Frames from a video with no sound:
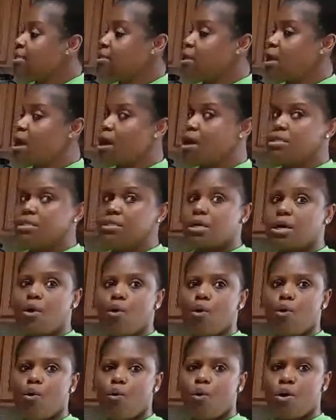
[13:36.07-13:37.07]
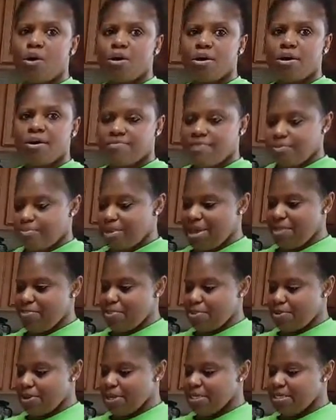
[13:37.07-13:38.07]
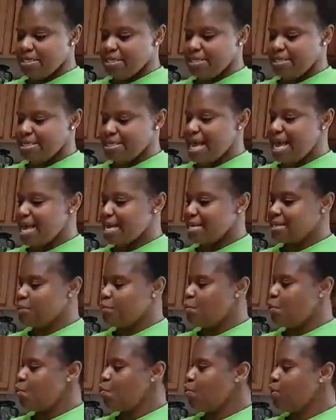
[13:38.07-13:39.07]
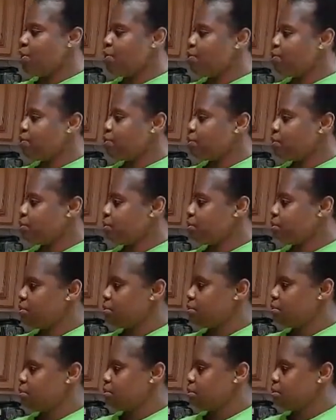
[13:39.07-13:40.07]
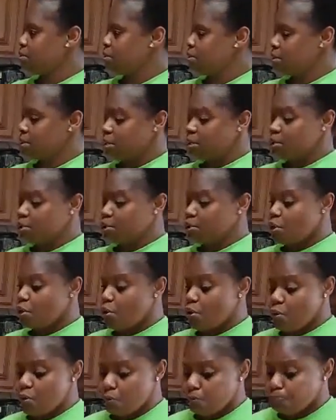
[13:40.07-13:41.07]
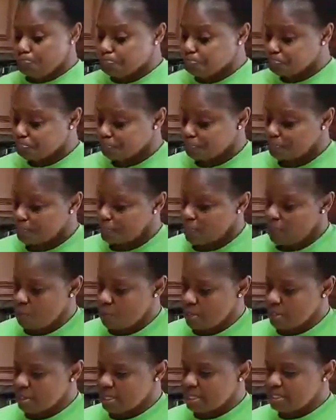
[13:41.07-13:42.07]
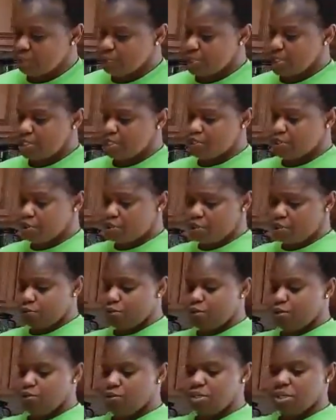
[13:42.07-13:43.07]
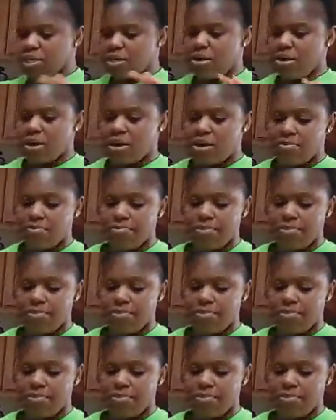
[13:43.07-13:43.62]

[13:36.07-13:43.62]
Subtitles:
As long as the core of the pepper is intact, it won't wilt. So, one of the things we need to do using our